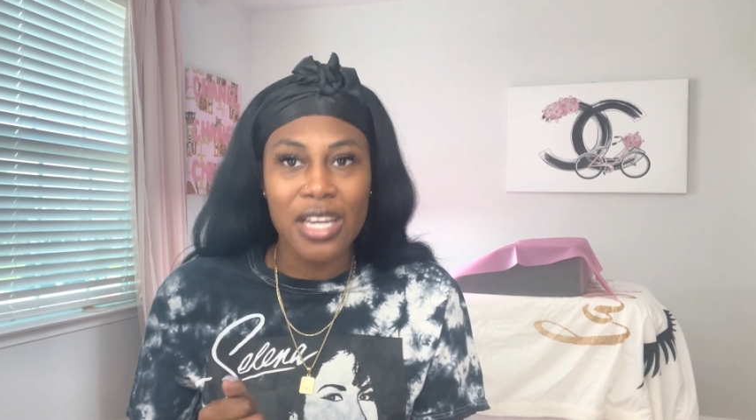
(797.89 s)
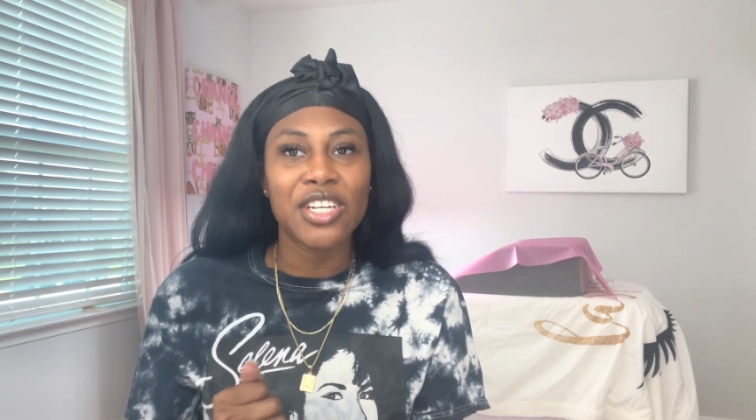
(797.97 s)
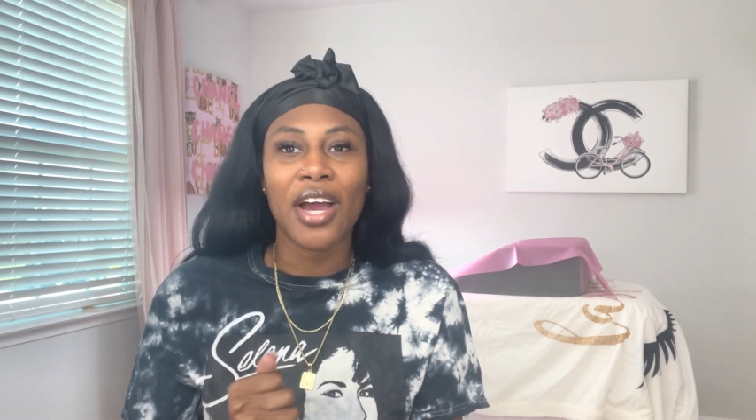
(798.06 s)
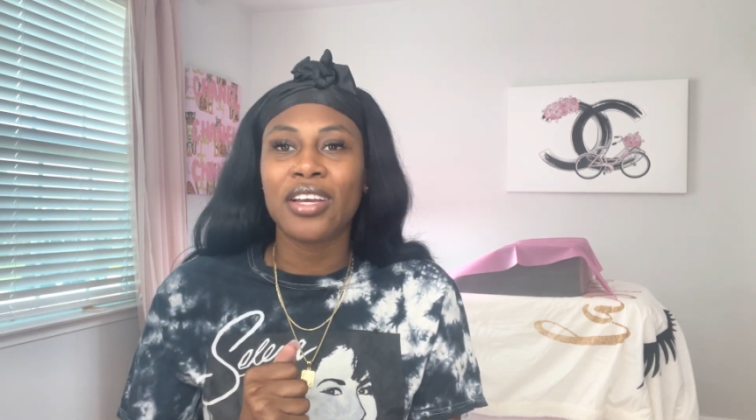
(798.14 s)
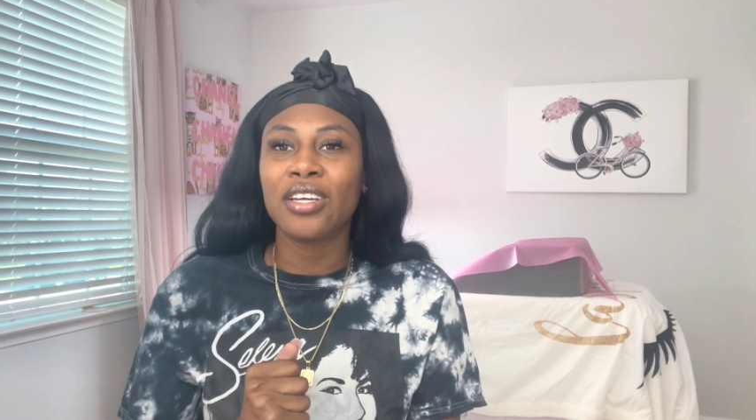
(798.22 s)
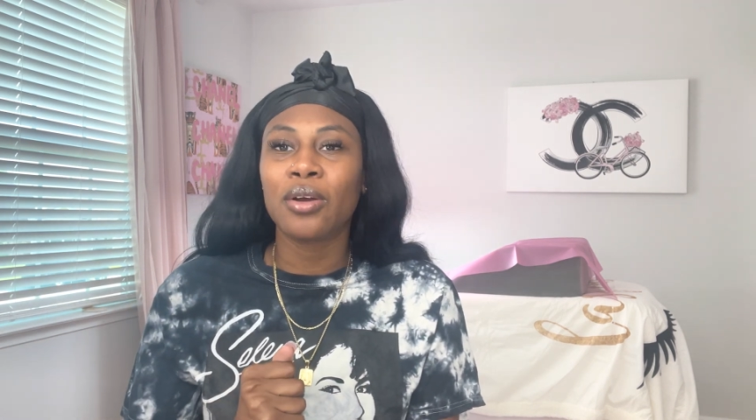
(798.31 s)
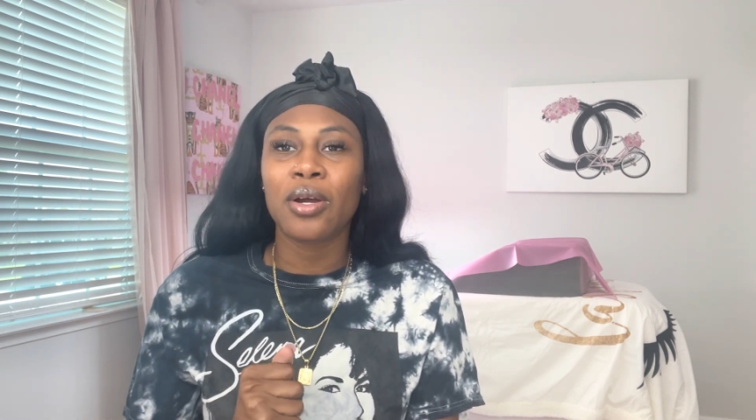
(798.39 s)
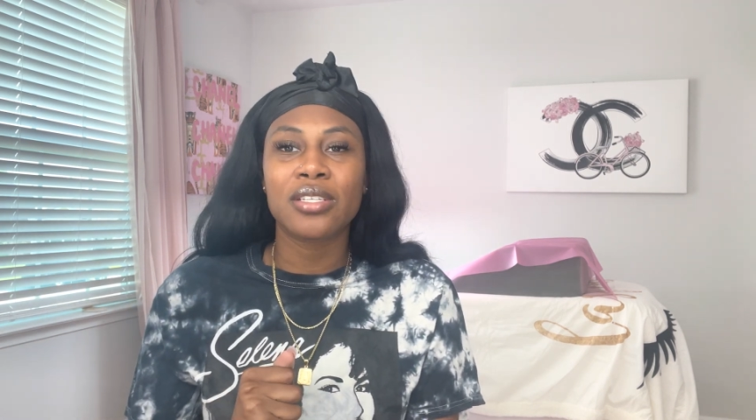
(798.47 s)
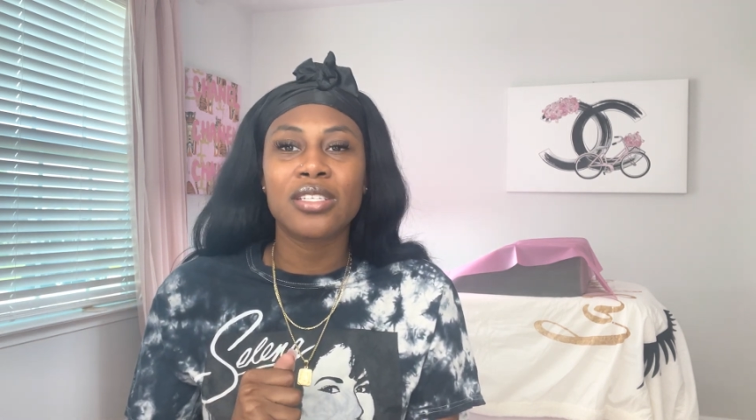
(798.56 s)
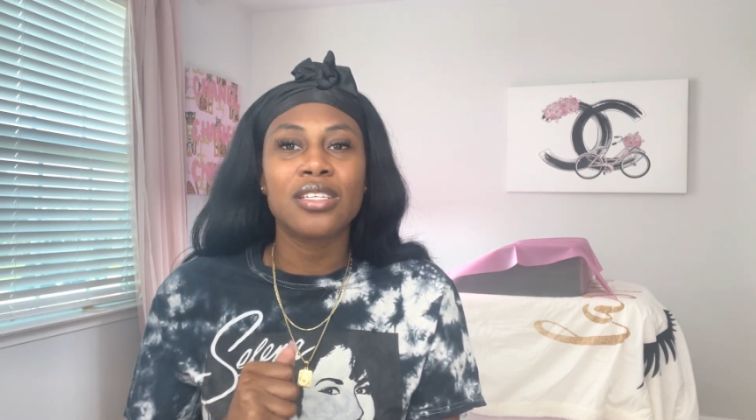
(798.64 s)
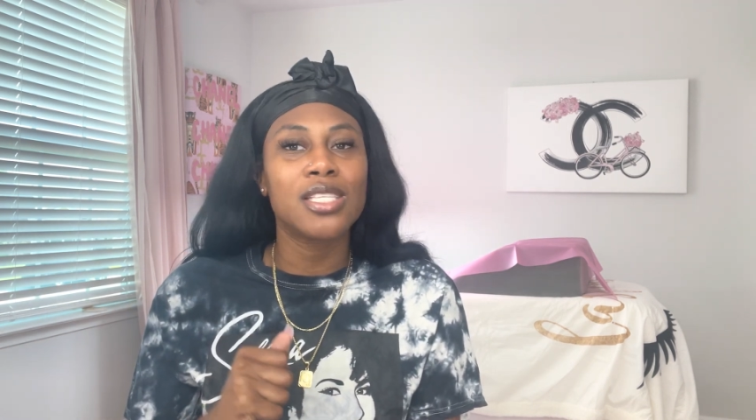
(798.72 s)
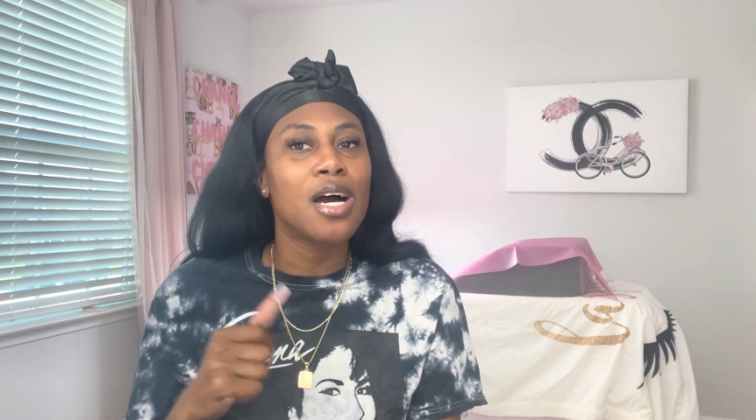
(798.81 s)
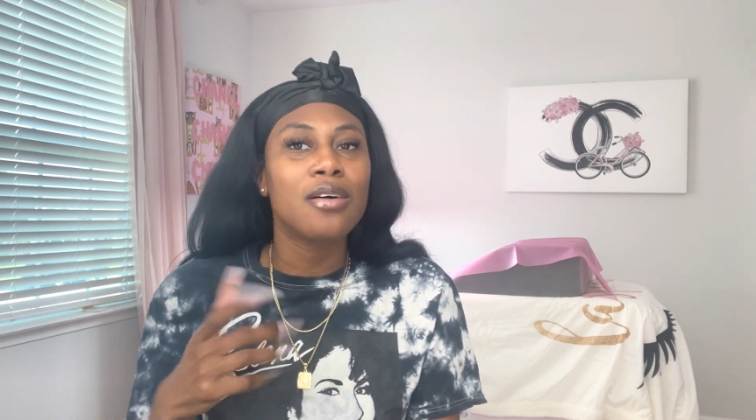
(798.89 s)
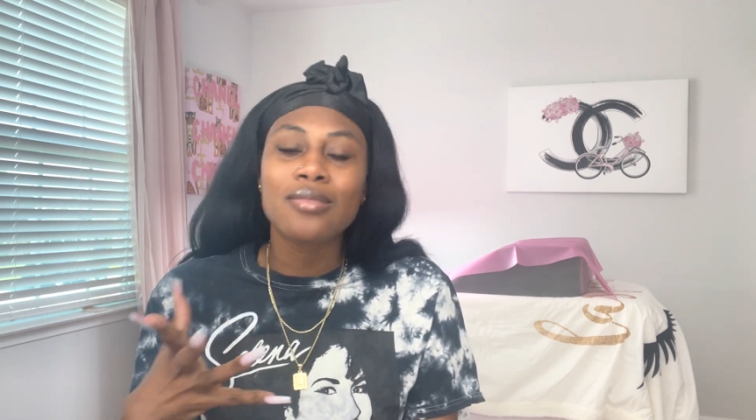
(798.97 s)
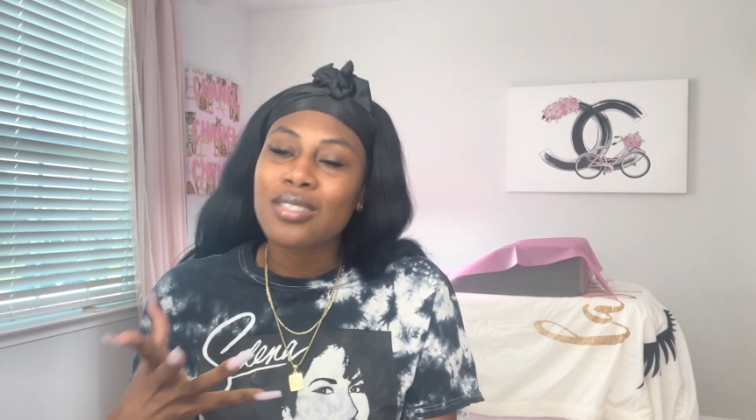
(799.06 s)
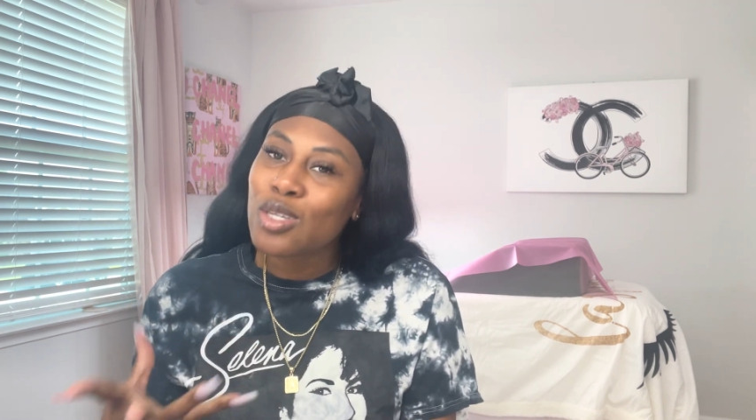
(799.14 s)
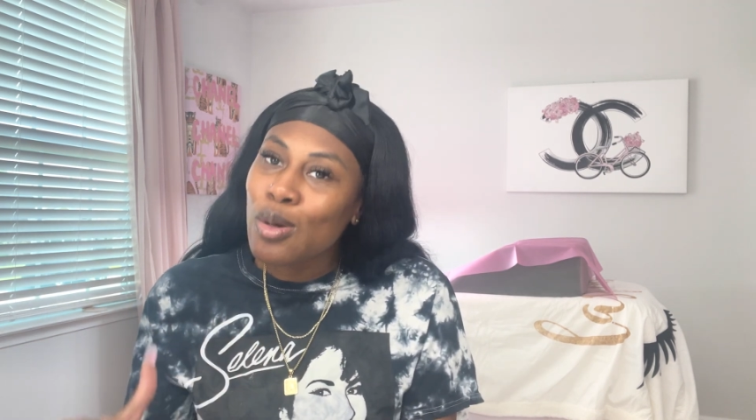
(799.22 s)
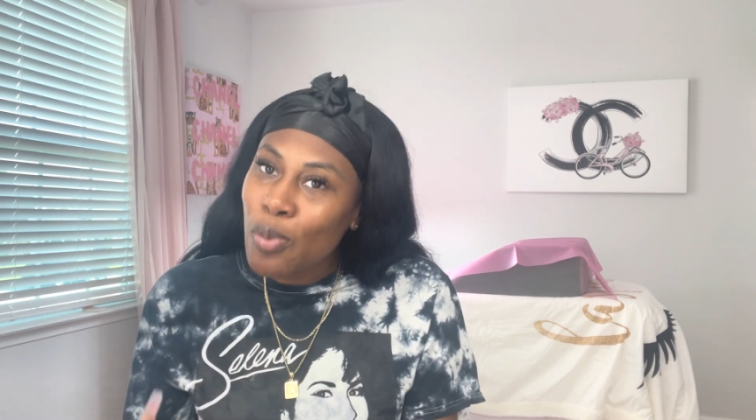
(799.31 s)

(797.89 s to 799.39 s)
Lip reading: Jackie Christie loves to